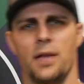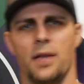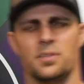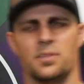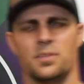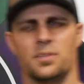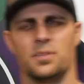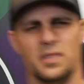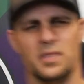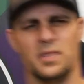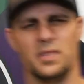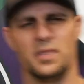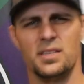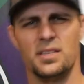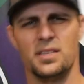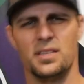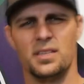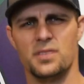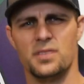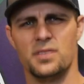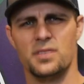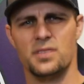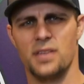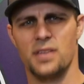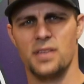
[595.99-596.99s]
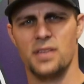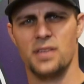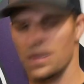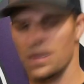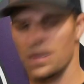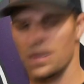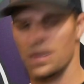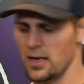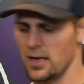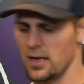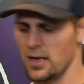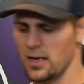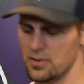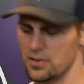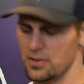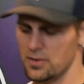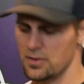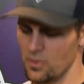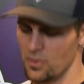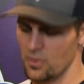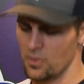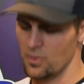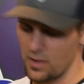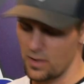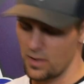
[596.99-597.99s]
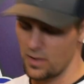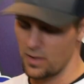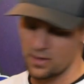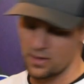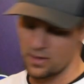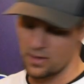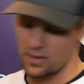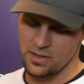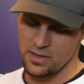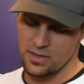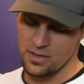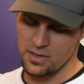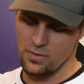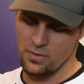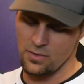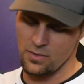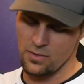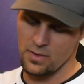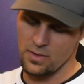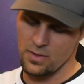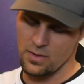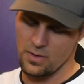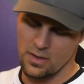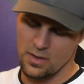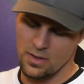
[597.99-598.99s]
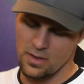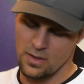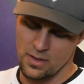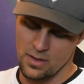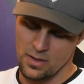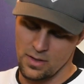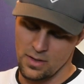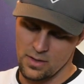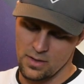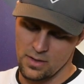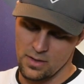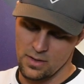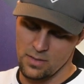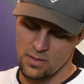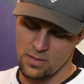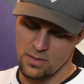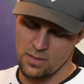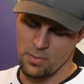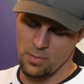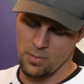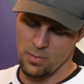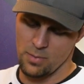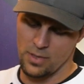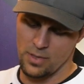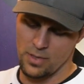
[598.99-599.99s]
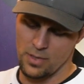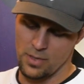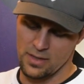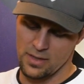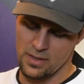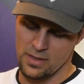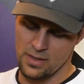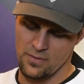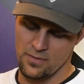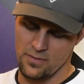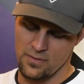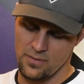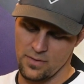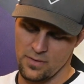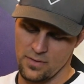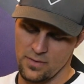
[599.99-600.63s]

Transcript: But this gives us a guideline so that we can continue to be productive,